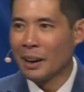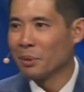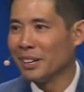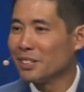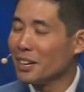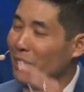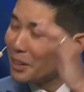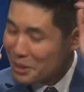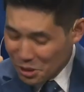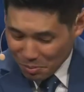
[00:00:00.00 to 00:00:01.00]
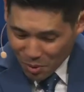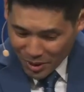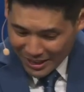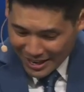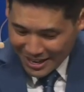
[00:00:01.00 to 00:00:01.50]
Now, I'm going to tell you at this
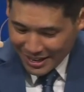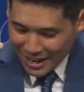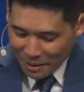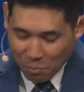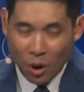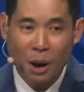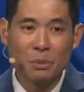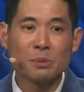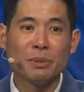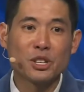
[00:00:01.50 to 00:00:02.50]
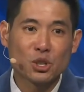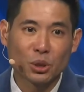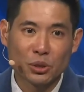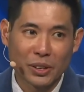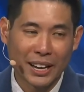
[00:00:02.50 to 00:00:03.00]
point, I, I promised my
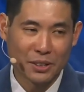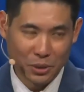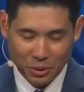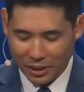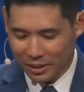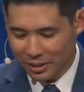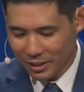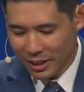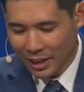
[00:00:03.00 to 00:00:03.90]
children I'd do this.